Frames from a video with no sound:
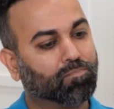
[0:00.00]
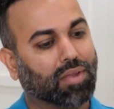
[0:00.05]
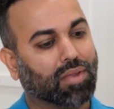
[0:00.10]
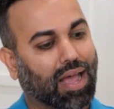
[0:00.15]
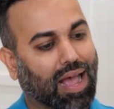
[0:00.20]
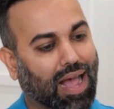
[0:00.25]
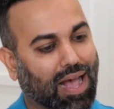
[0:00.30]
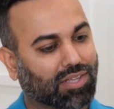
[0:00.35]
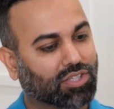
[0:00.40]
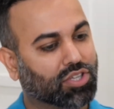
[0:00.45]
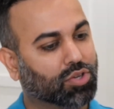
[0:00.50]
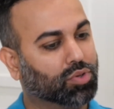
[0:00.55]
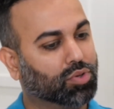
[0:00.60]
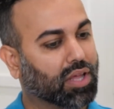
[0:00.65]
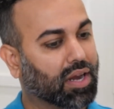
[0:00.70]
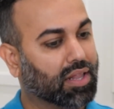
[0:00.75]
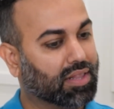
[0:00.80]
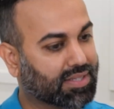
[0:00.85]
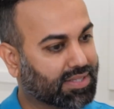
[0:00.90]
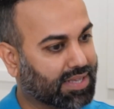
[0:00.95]
as you do
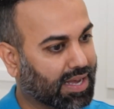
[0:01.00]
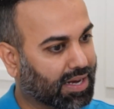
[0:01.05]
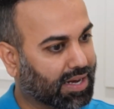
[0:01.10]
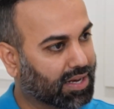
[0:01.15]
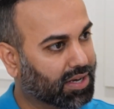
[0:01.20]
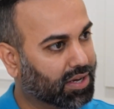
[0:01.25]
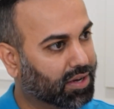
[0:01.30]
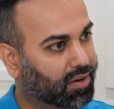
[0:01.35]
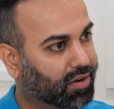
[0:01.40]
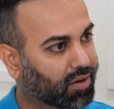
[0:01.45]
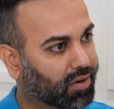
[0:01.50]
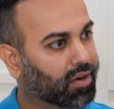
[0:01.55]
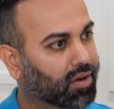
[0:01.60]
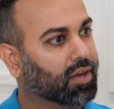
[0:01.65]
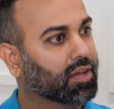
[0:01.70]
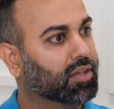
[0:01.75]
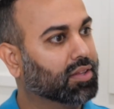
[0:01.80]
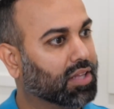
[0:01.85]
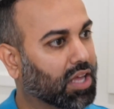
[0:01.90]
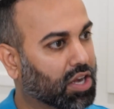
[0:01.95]
that in the second year,
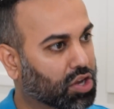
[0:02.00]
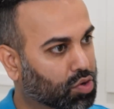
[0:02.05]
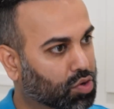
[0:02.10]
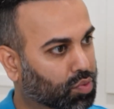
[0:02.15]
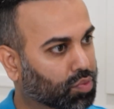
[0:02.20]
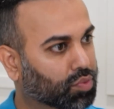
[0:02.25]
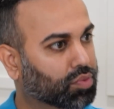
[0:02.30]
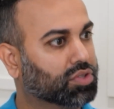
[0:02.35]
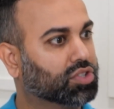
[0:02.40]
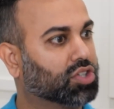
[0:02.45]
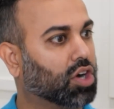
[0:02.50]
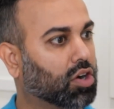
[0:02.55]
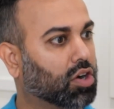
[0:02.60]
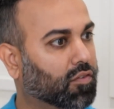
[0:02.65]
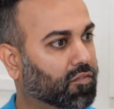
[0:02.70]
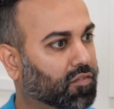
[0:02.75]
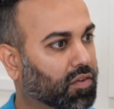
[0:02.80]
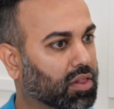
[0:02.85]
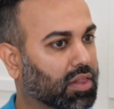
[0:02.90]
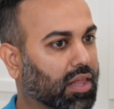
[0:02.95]
then you start to
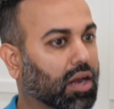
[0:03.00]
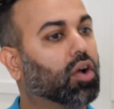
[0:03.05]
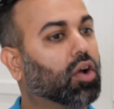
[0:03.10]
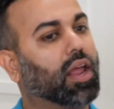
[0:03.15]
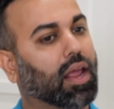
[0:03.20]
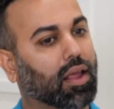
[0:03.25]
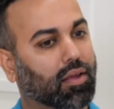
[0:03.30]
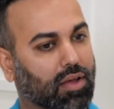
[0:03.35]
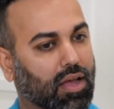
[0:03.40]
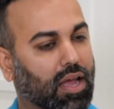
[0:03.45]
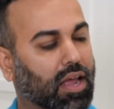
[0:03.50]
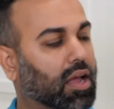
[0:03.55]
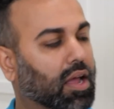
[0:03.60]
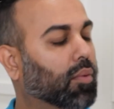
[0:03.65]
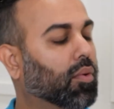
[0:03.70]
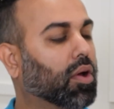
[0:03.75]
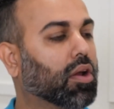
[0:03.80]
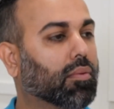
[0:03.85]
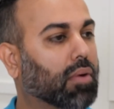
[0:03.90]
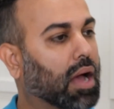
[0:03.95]
feel that, okay, I
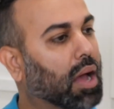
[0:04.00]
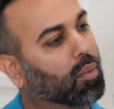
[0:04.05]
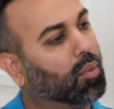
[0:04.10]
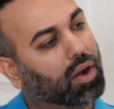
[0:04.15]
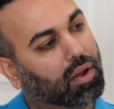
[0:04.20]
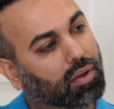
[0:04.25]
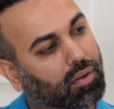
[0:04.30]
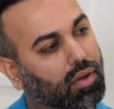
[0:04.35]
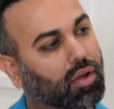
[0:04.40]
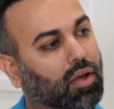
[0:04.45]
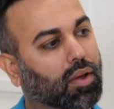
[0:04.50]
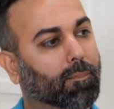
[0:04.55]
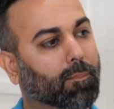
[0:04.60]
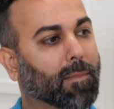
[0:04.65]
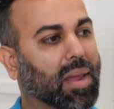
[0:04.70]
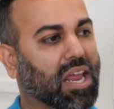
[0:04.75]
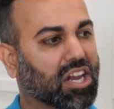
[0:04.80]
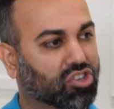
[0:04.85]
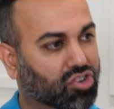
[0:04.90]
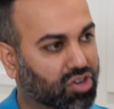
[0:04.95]
want to
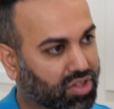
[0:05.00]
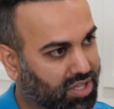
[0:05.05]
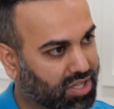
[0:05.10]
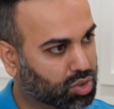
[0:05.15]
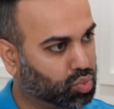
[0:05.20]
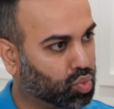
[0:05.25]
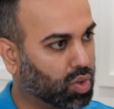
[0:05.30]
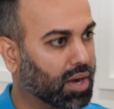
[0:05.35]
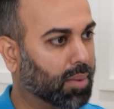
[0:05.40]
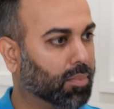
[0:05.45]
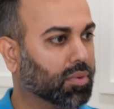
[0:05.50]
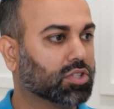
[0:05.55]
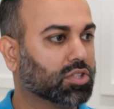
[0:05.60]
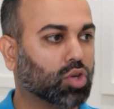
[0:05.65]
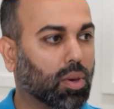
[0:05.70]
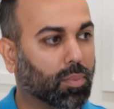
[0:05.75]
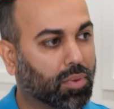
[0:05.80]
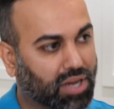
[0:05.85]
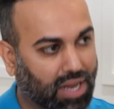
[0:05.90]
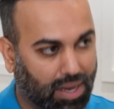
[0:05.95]
major in this one. I'm
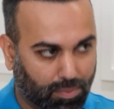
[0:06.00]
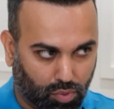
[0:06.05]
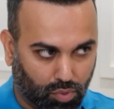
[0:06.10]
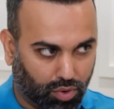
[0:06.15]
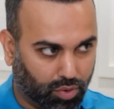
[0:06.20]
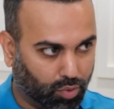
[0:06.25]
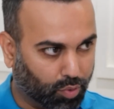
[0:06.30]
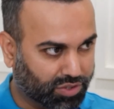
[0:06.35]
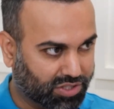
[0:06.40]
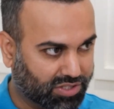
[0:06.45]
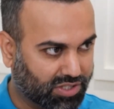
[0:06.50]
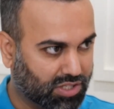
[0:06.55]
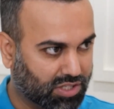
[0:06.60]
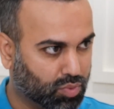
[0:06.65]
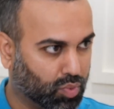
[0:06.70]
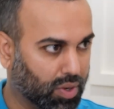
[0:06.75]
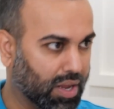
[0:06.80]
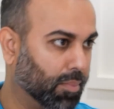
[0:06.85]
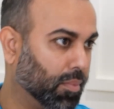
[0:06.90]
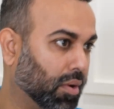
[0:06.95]
going to take more courses this
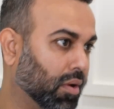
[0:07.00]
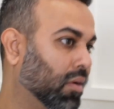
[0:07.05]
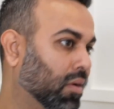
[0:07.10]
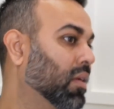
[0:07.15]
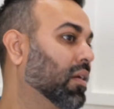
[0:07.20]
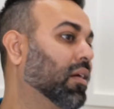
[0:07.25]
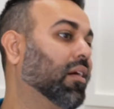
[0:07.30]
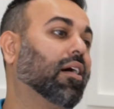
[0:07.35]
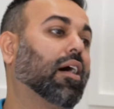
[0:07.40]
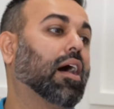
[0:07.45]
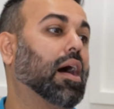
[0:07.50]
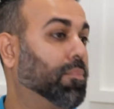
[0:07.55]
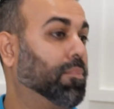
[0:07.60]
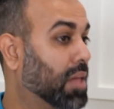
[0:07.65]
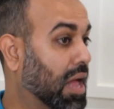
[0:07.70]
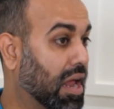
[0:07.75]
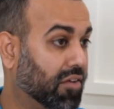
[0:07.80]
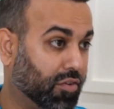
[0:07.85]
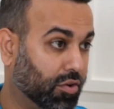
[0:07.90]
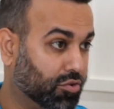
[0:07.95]
way. I'm going to
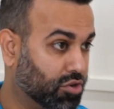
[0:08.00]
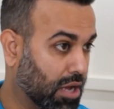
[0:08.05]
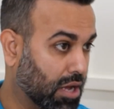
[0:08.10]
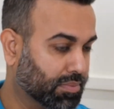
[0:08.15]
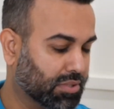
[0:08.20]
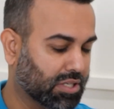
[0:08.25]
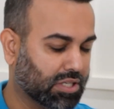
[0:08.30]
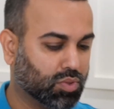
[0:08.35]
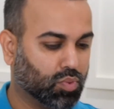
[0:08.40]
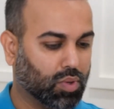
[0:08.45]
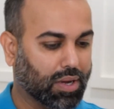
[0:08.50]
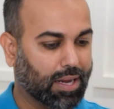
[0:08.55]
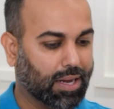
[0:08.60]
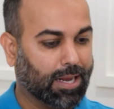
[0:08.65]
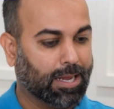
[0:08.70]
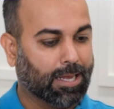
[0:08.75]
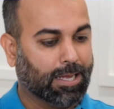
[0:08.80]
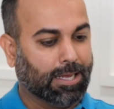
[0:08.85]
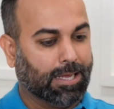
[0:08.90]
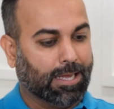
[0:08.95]
apply for jobs this way.
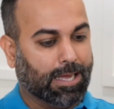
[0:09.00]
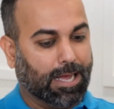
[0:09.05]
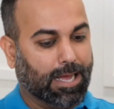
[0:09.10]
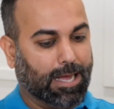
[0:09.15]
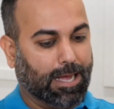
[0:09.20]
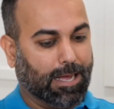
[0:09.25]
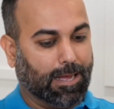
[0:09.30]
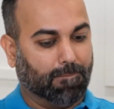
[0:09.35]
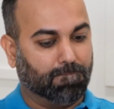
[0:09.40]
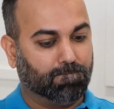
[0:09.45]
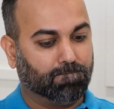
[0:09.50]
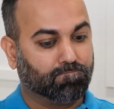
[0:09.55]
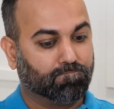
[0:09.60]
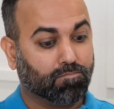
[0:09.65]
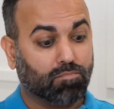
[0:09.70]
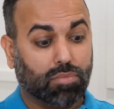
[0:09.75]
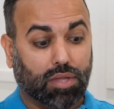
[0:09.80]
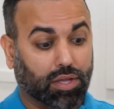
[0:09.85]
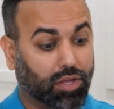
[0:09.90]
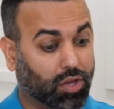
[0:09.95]
One
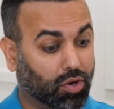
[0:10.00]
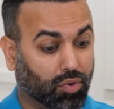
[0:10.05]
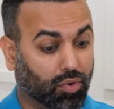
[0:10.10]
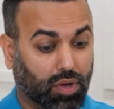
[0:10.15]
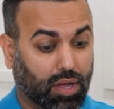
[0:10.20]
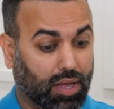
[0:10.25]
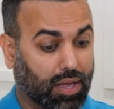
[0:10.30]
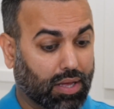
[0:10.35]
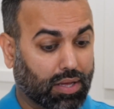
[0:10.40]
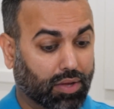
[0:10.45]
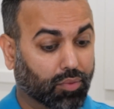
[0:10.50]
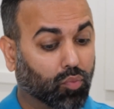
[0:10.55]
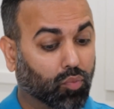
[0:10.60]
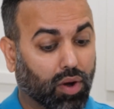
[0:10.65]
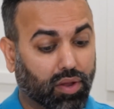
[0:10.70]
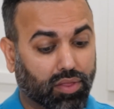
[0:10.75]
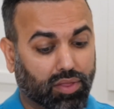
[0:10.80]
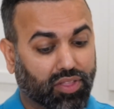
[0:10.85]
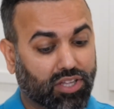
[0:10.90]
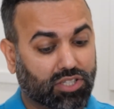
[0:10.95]

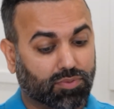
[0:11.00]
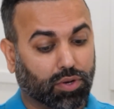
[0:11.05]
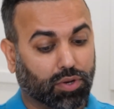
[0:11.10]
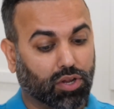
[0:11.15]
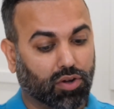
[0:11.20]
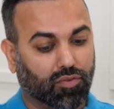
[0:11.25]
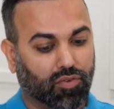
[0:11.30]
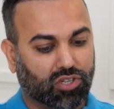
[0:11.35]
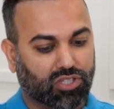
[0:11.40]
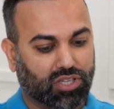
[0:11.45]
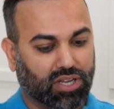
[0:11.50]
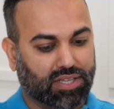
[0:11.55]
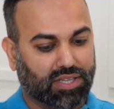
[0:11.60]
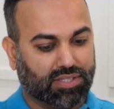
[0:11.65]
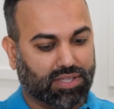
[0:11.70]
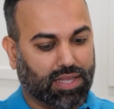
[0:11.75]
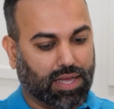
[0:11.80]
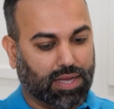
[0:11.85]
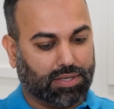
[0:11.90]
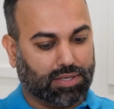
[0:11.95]
of the things about university is
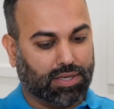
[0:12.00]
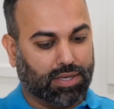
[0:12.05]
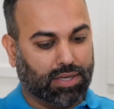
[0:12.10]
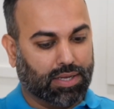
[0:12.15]
that